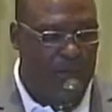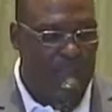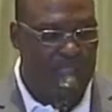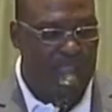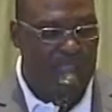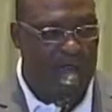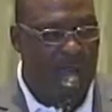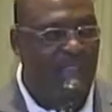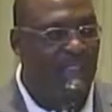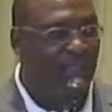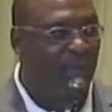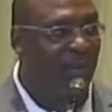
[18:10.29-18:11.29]
him, but
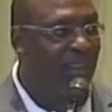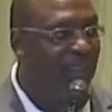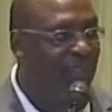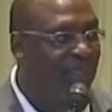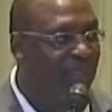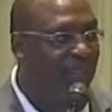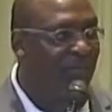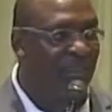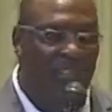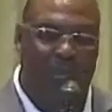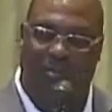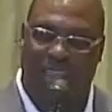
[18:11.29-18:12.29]
I do it. For
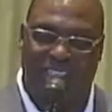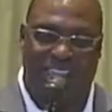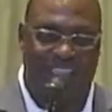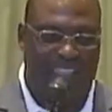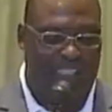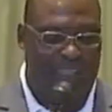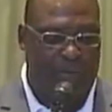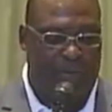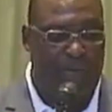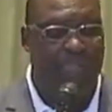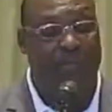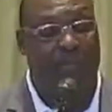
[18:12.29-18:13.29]
some reason, I'm
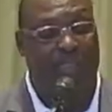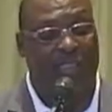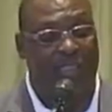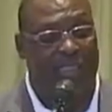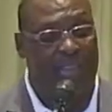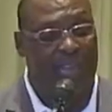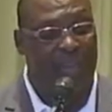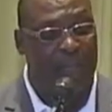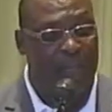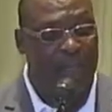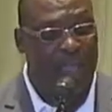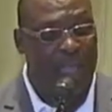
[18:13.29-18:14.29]
crazy about this
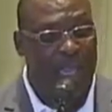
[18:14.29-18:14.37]
guy.